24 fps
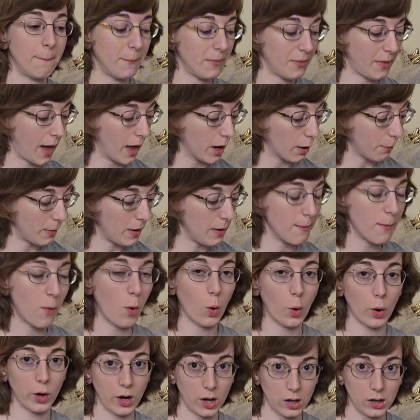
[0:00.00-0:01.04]
That'll be
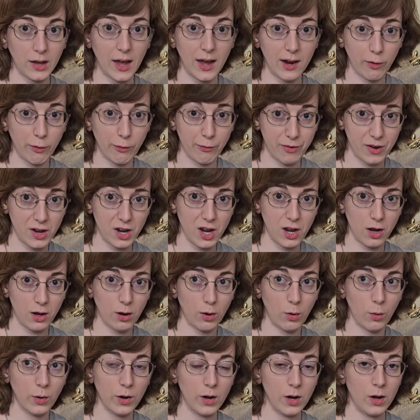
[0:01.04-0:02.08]
more in a later
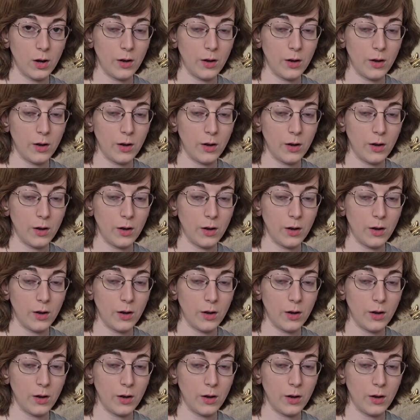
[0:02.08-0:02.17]
video.